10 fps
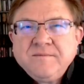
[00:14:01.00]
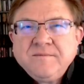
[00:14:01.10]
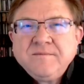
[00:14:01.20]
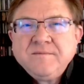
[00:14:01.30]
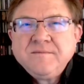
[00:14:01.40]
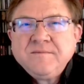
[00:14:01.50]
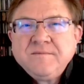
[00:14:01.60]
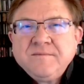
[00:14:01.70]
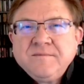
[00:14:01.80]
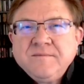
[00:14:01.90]

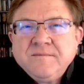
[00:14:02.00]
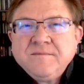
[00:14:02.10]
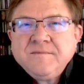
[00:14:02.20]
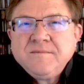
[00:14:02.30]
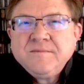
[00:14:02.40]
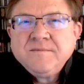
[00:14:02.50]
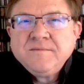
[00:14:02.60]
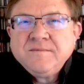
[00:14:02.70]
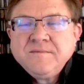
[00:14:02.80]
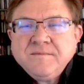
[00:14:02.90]

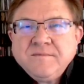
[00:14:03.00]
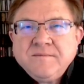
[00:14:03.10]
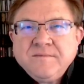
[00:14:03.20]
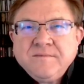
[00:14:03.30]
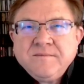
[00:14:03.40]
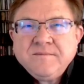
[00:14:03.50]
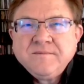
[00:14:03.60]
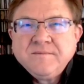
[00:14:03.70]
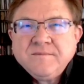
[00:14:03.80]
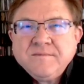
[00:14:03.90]

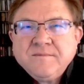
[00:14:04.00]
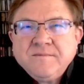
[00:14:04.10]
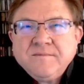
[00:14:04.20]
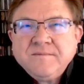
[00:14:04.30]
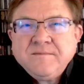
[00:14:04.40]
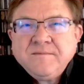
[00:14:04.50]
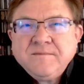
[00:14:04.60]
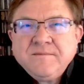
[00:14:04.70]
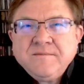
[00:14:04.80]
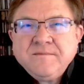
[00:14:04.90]

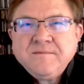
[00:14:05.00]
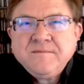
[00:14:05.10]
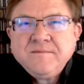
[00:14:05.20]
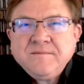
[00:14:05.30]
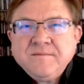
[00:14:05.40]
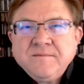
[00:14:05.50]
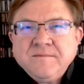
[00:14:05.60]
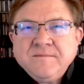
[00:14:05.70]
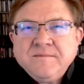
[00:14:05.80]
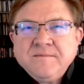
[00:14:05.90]

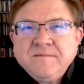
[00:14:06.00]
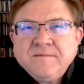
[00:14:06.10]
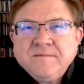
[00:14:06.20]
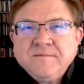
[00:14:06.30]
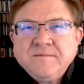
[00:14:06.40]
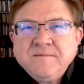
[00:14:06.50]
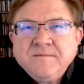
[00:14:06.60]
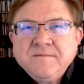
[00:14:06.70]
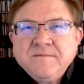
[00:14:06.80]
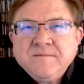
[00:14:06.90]

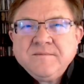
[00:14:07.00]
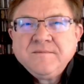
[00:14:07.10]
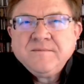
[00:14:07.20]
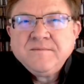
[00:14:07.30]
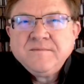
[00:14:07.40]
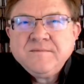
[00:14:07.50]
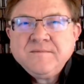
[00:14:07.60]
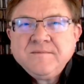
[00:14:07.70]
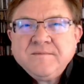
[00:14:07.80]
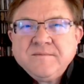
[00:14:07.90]

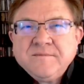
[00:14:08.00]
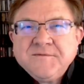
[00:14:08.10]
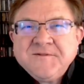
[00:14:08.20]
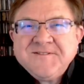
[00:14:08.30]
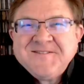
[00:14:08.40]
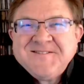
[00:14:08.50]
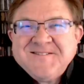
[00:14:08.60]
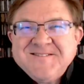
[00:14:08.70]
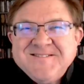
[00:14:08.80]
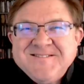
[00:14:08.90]
The person shown says nothing.